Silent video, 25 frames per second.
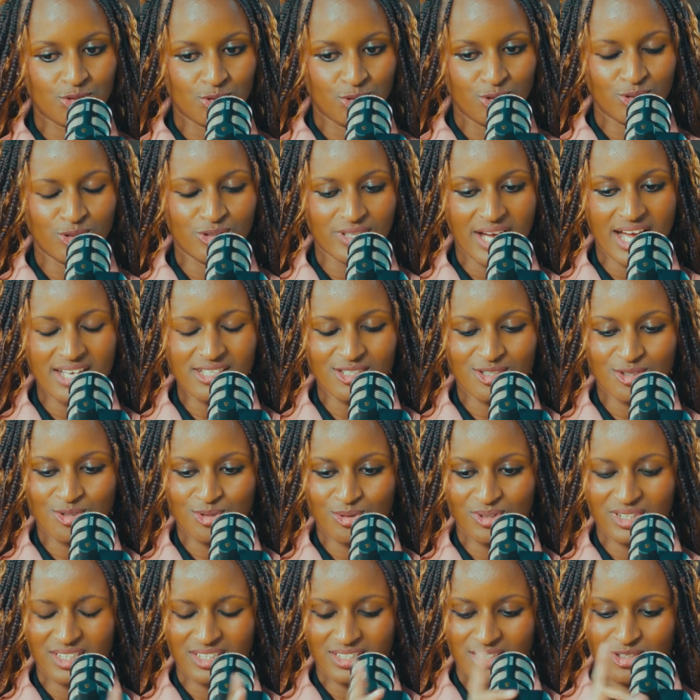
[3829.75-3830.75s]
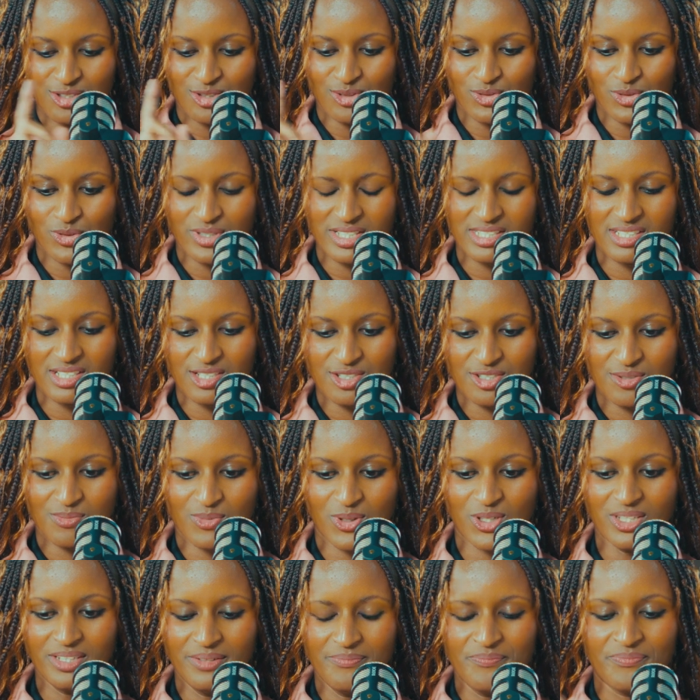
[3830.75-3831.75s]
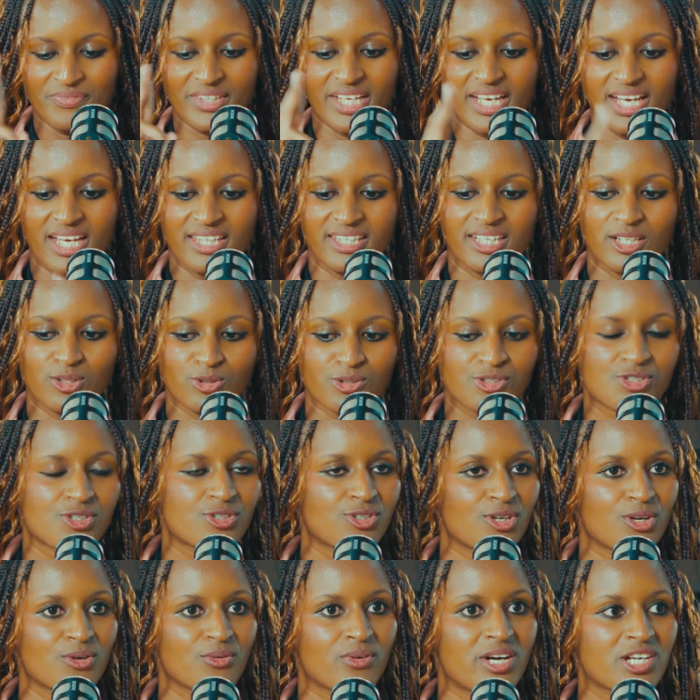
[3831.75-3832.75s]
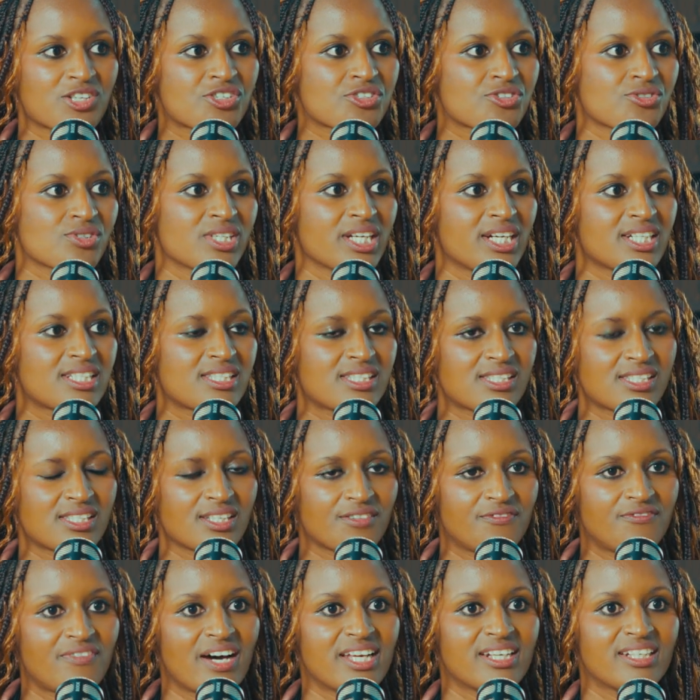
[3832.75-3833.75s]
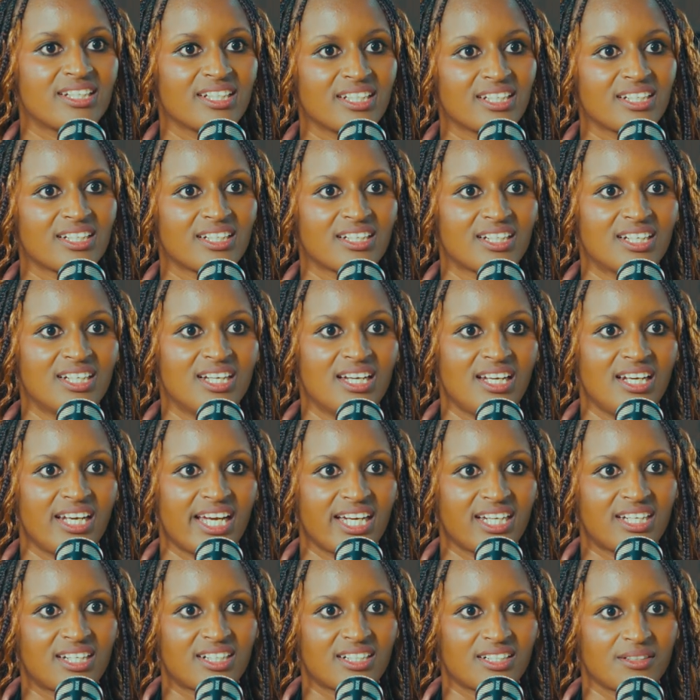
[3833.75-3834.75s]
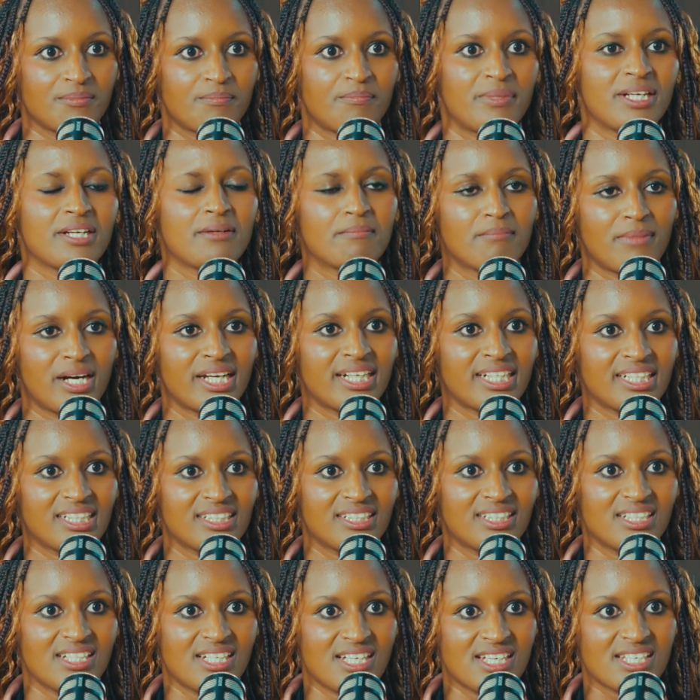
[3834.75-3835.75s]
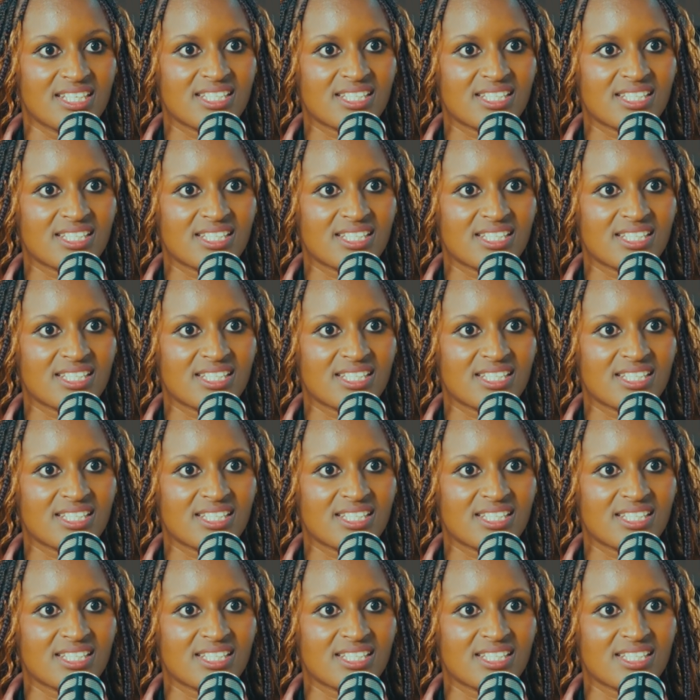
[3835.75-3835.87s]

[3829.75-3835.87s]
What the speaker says: you ask 2 things. So stay small, and then also don't rush to get funding, like big money.